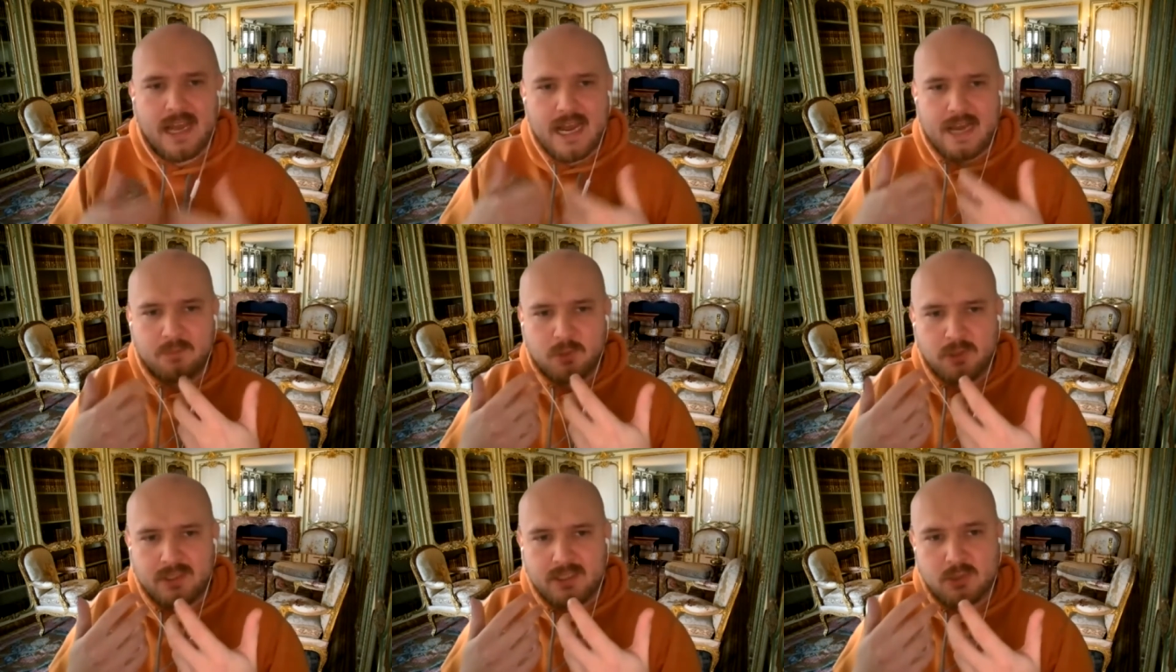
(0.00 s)
I'm
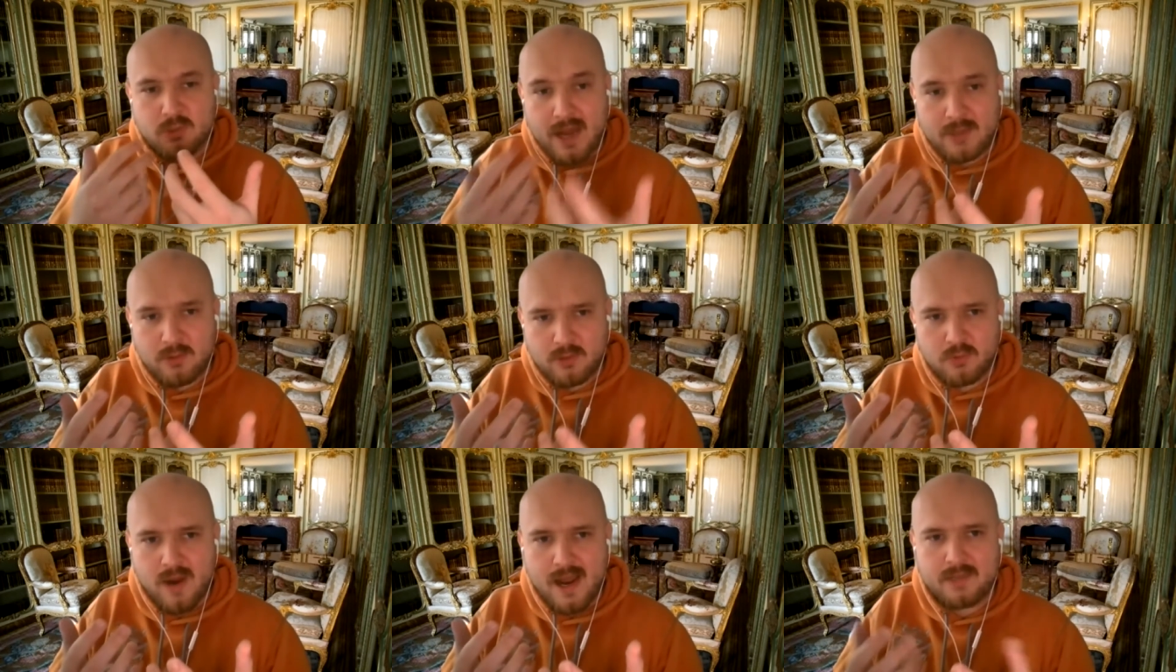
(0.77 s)
doing this
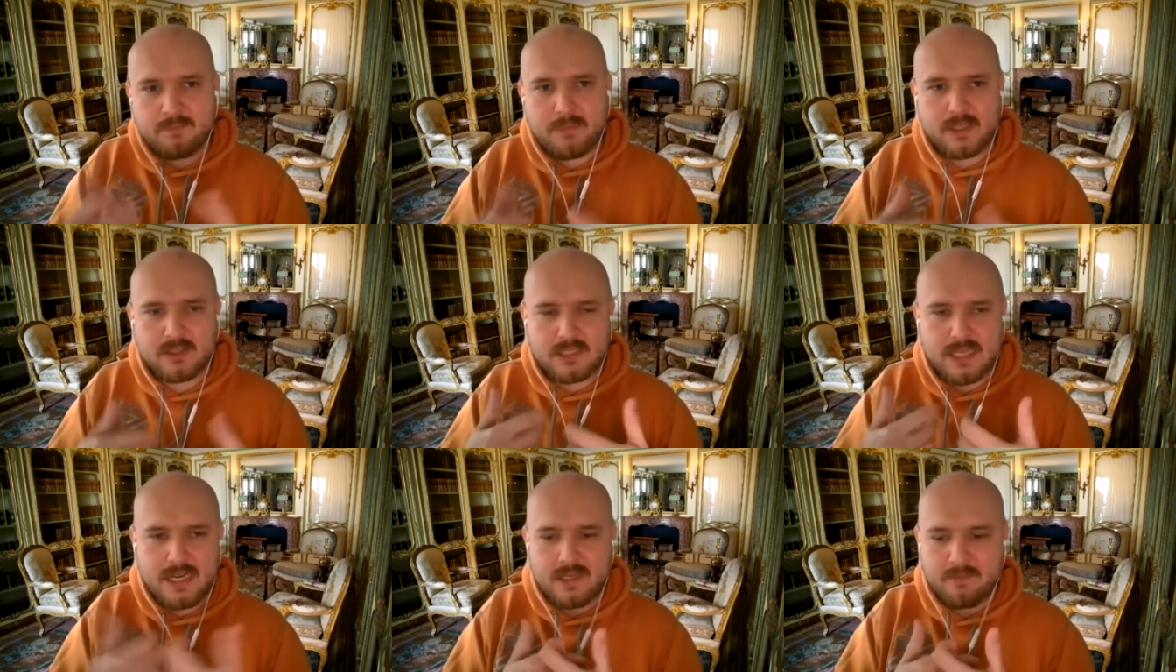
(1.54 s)
one-on-one because
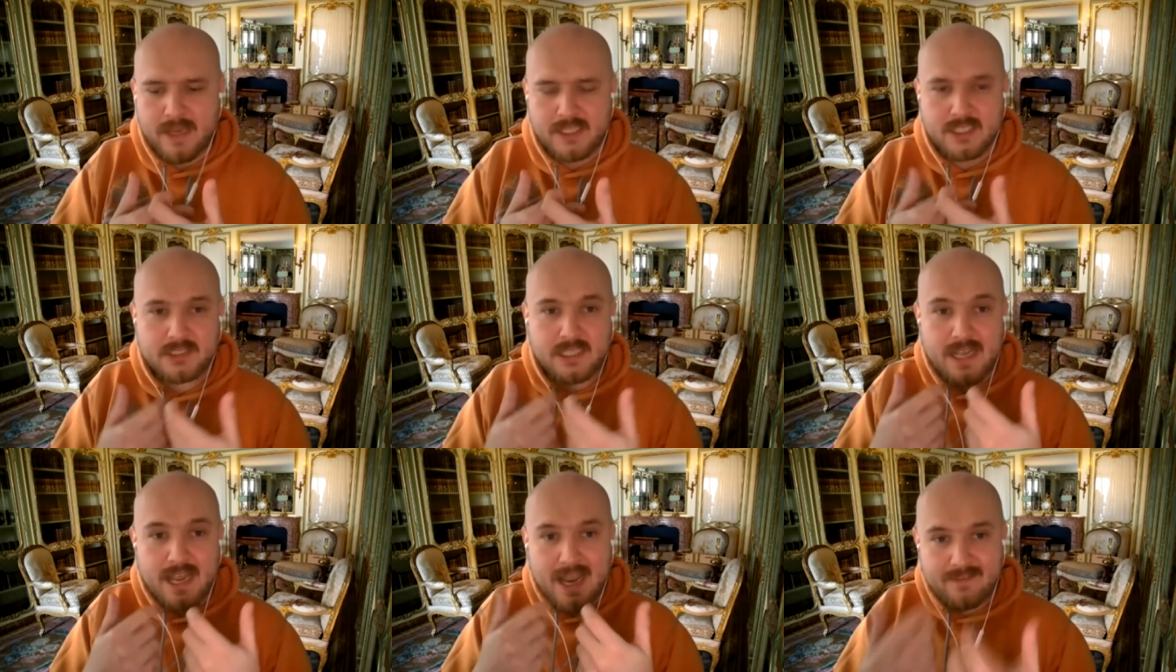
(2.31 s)
I message
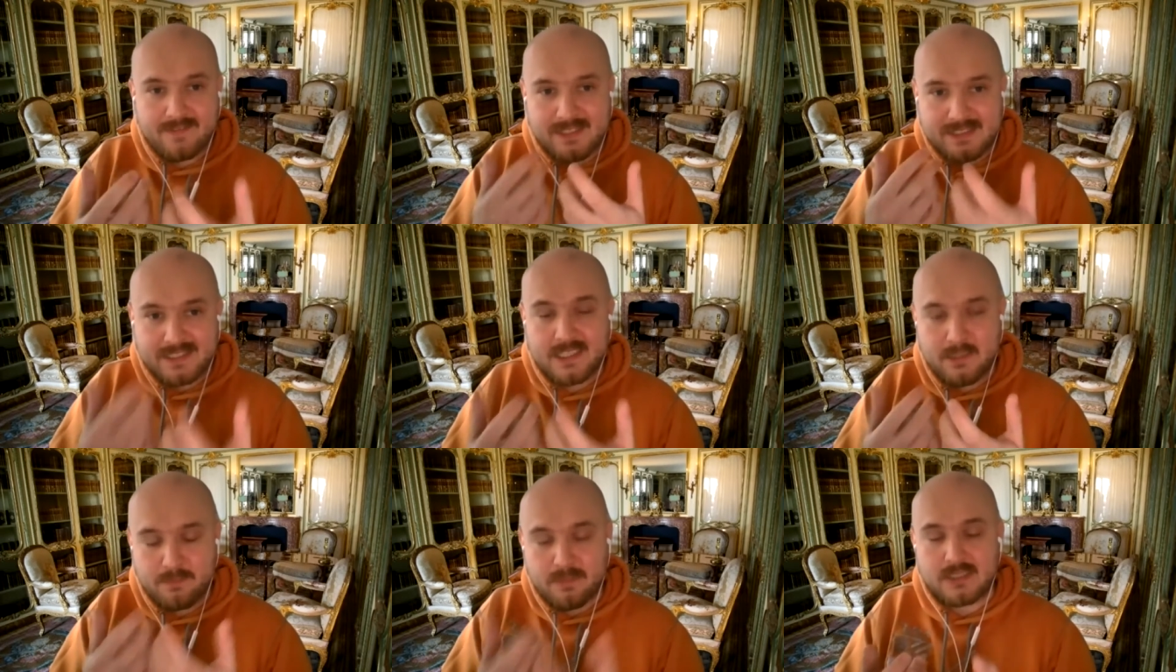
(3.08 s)
every
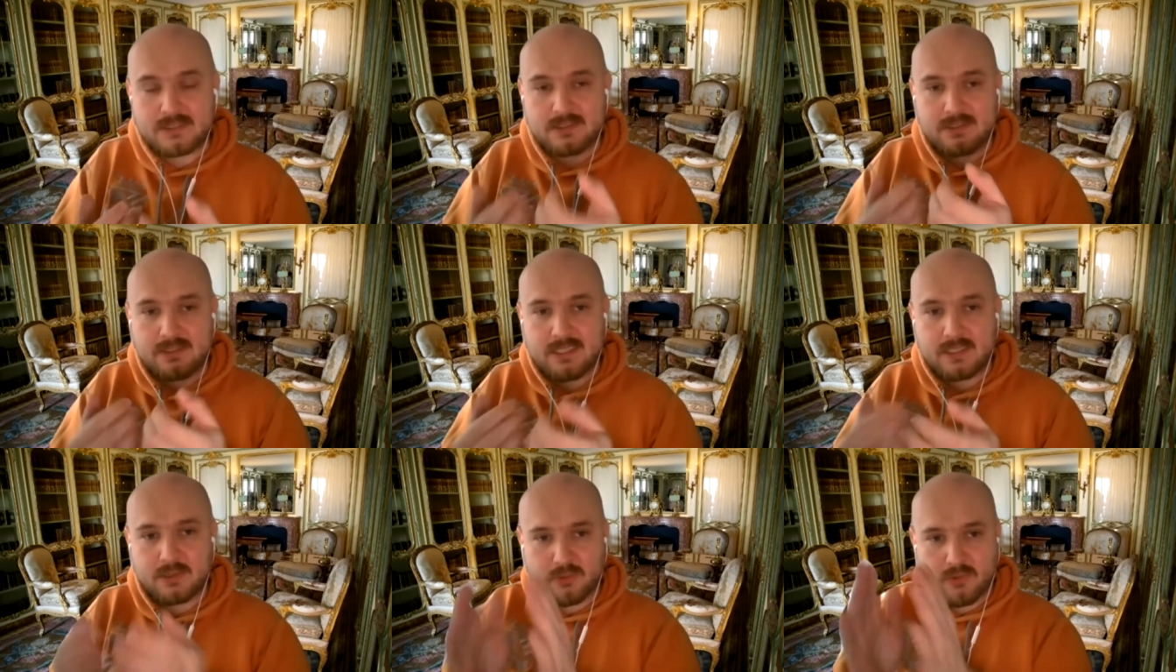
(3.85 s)
single person
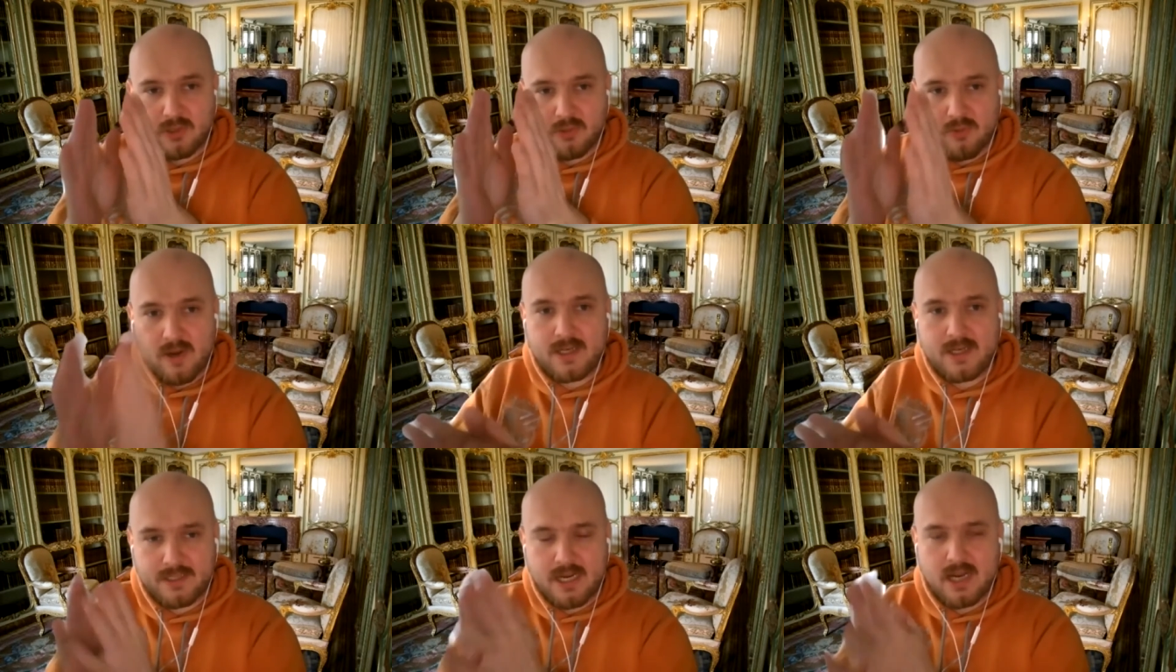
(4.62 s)
that uh, were
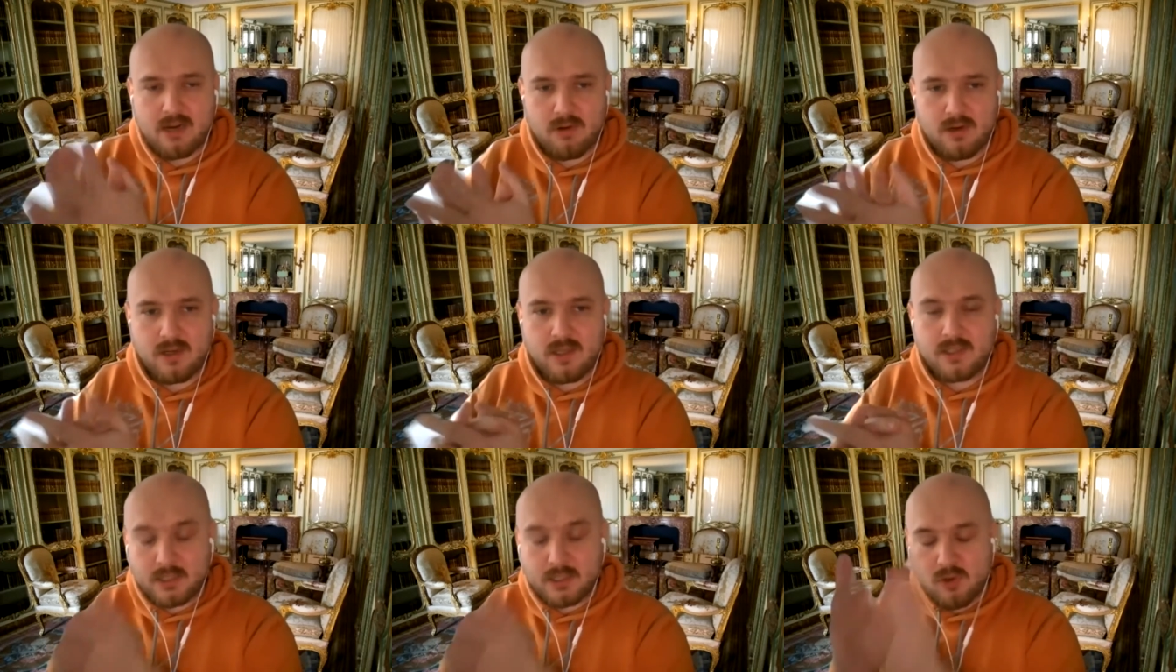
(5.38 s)
in our,
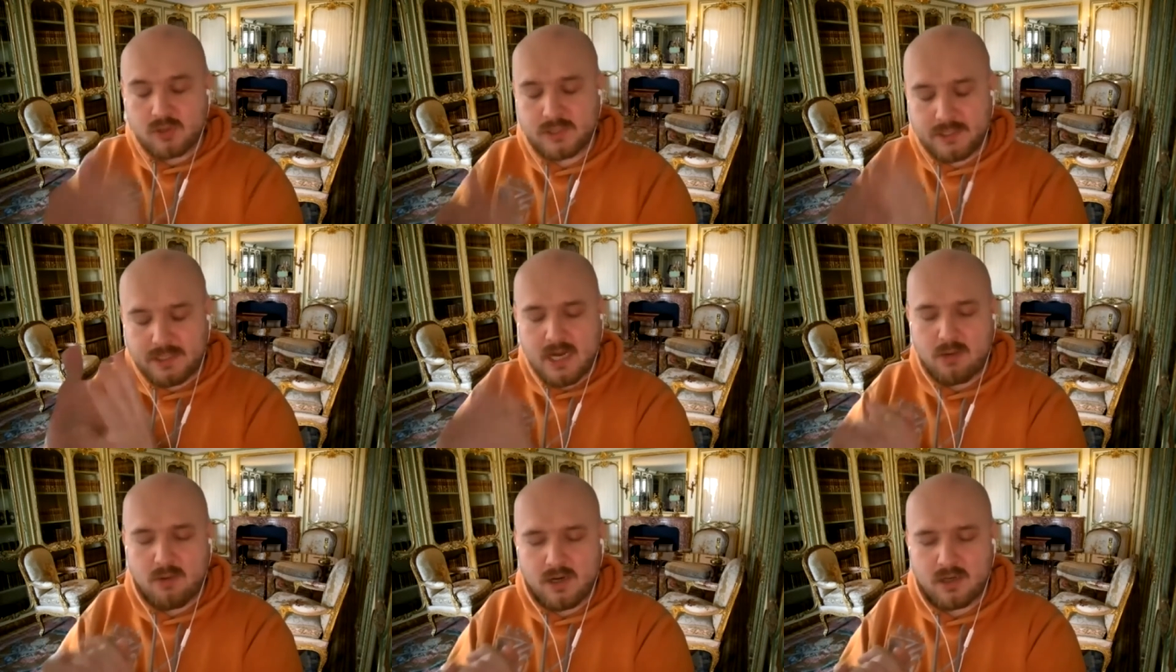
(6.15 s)
that was in
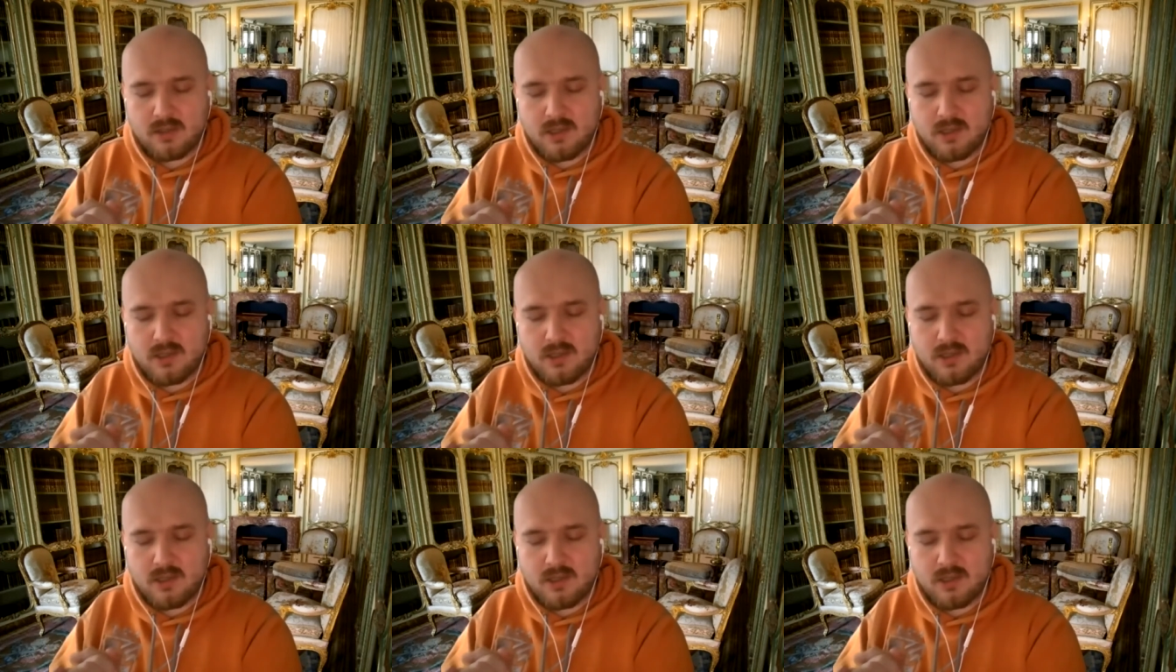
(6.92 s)
our